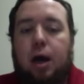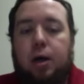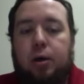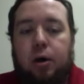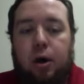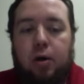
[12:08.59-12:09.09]

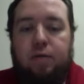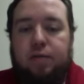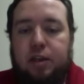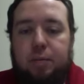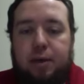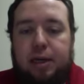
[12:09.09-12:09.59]
you'll
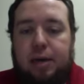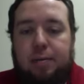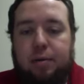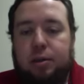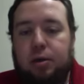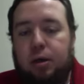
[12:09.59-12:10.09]
hopefully be
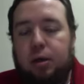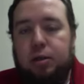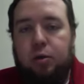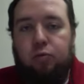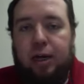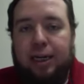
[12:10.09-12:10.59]
able
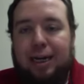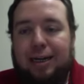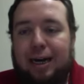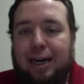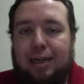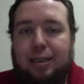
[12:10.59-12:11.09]
to
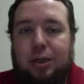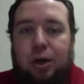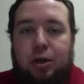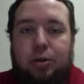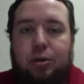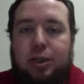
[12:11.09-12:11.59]
recognize and
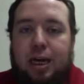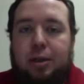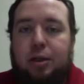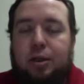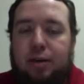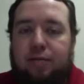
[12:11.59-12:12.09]
understand
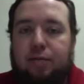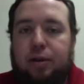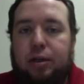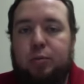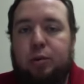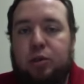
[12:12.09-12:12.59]
the
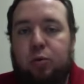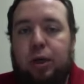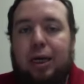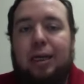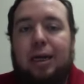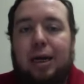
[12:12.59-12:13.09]
difference
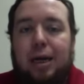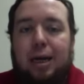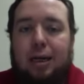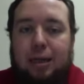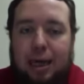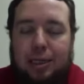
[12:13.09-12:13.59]
between
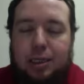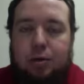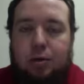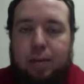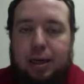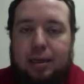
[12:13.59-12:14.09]

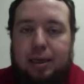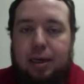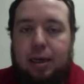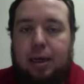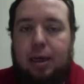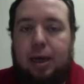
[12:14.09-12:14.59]
classical method
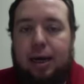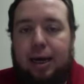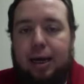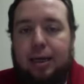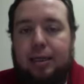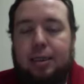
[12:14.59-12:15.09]

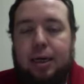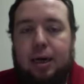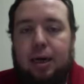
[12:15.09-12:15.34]
and